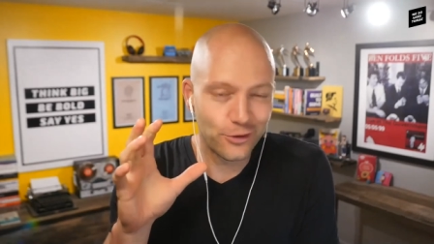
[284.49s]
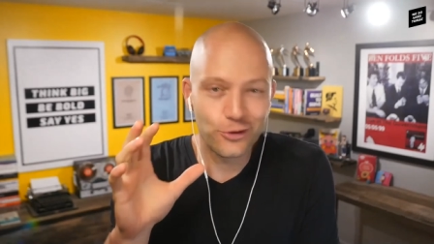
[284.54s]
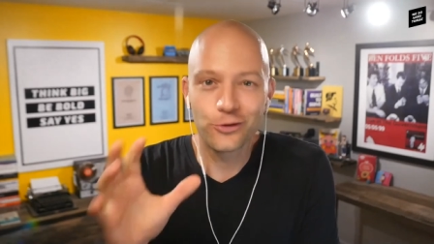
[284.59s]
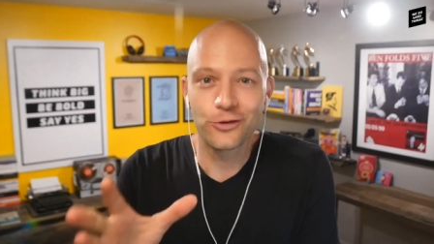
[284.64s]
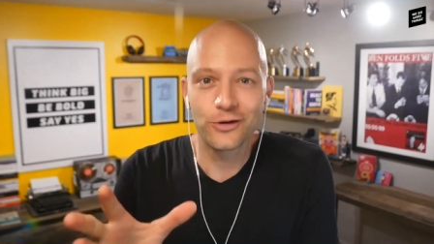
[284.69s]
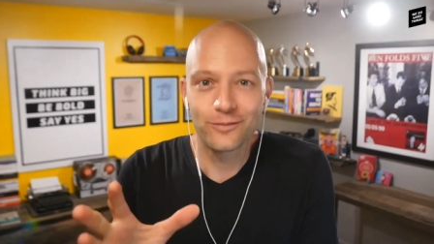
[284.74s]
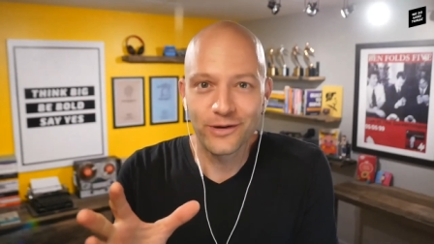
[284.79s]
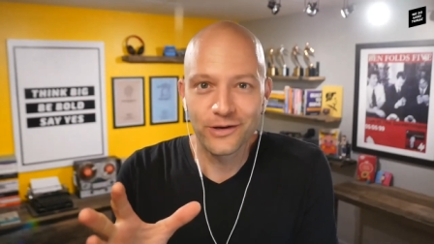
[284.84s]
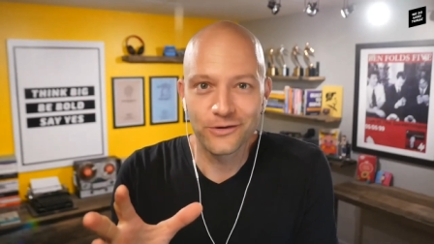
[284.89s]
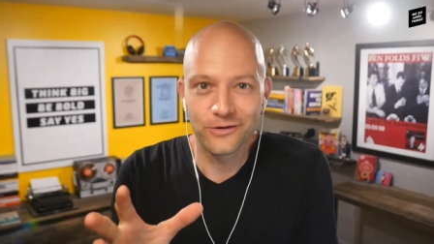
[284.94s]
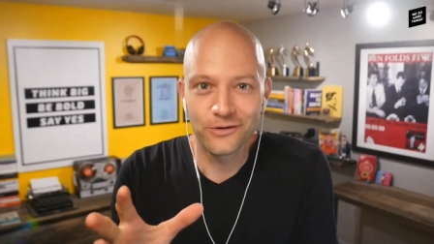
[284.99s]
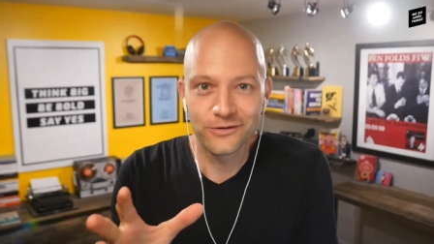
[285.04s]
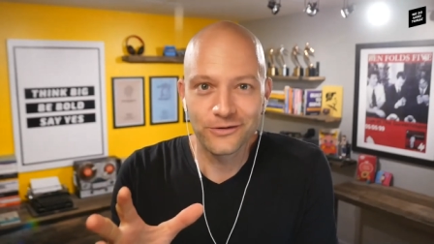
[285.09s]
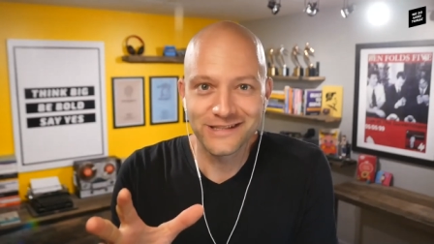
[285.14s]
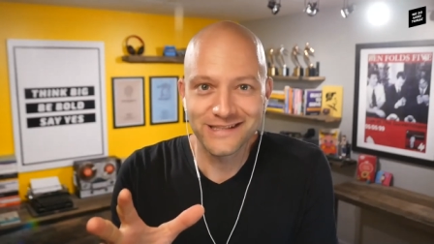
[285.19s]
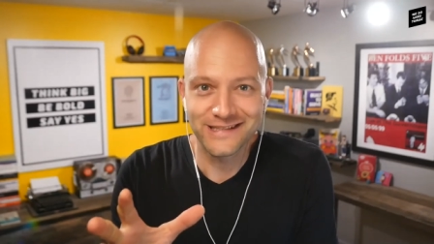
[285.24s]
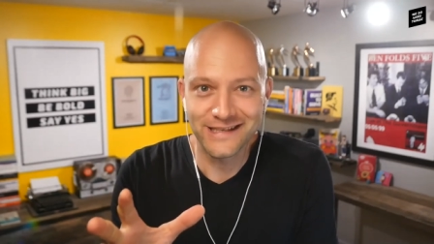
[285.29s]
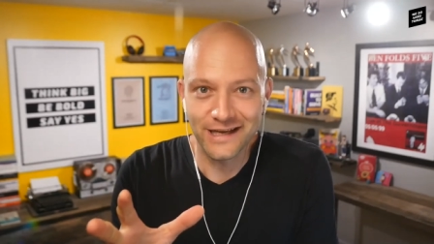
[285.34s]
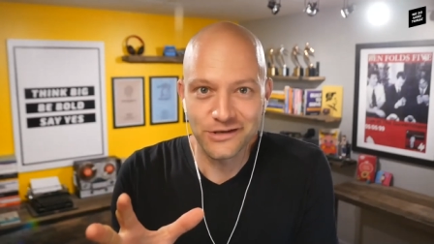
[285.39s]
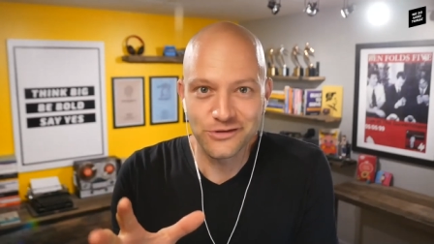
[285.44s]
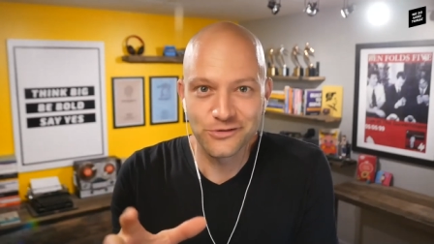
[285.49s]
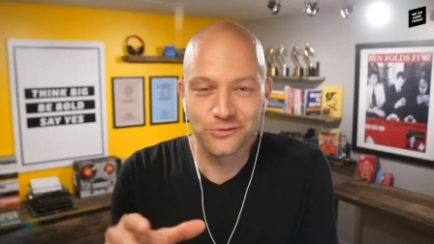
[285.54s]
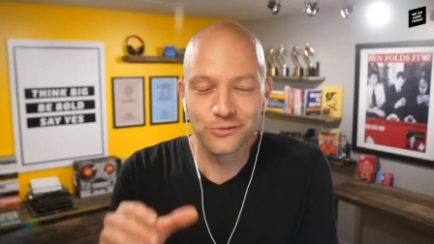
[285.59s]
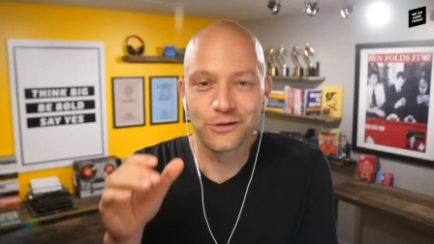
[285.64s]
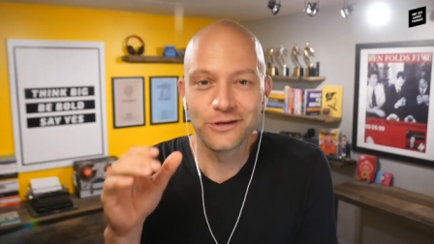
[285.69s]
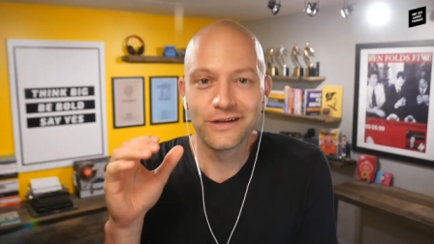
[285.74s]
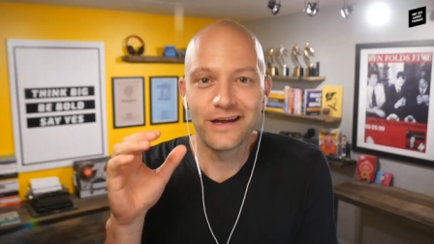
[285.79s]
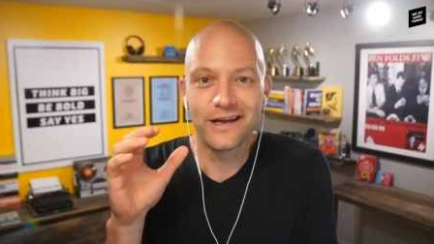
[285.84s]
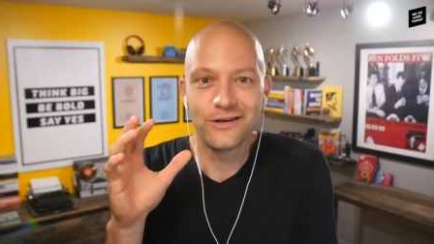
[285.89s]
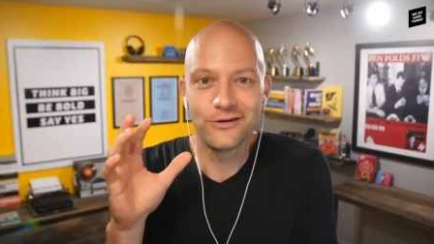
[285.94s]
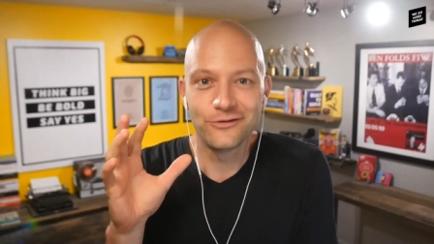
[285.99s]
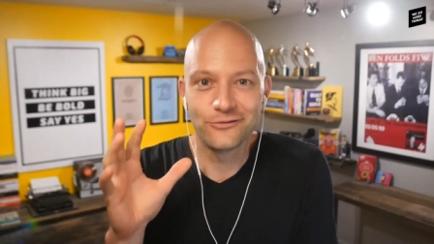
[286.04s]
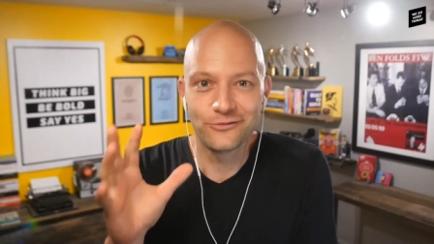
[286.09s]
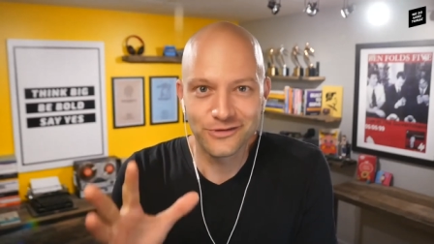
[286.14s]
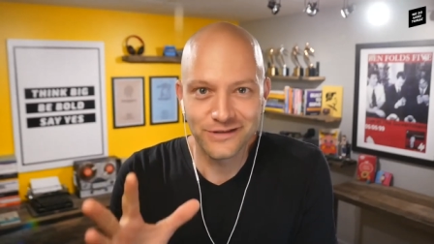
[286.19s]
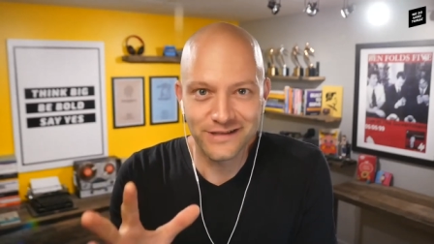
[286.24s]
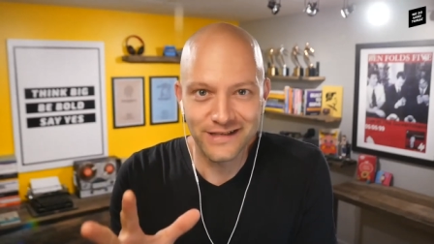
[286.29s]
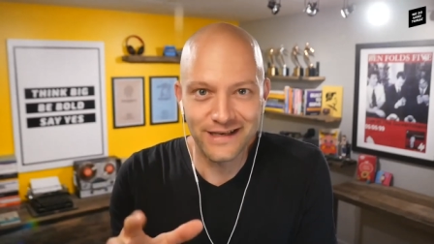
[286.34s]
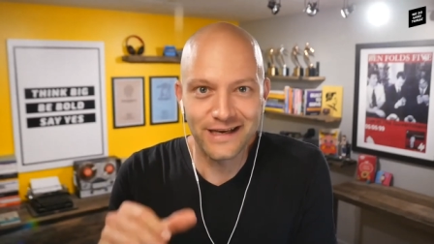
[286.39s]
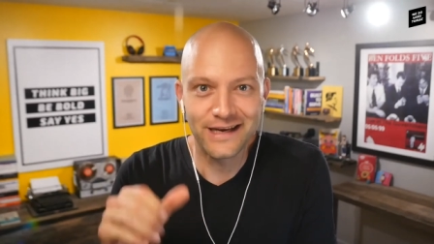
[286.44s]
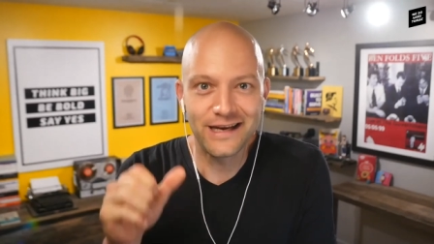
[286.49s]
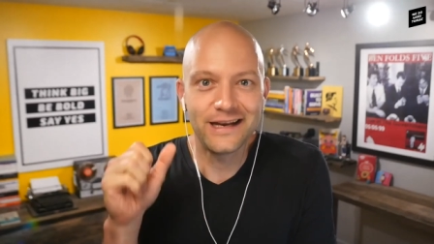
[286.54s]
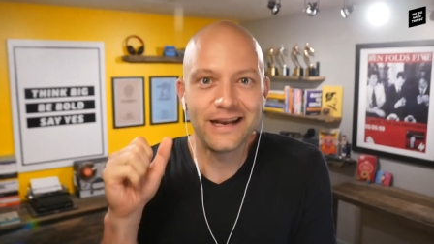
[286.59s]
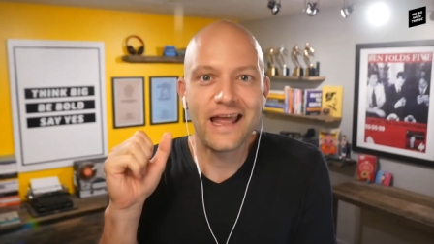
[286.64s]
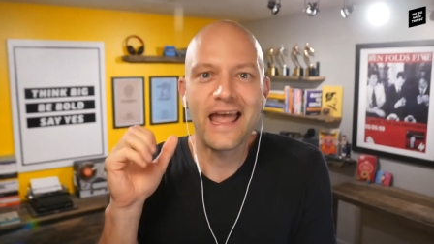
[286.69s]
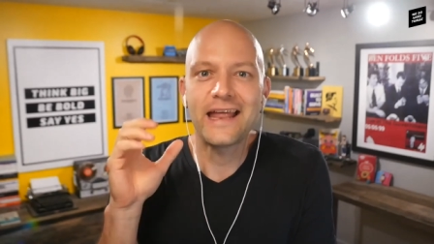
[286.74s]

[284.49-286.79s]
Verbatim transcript: heard about your schedule and your routine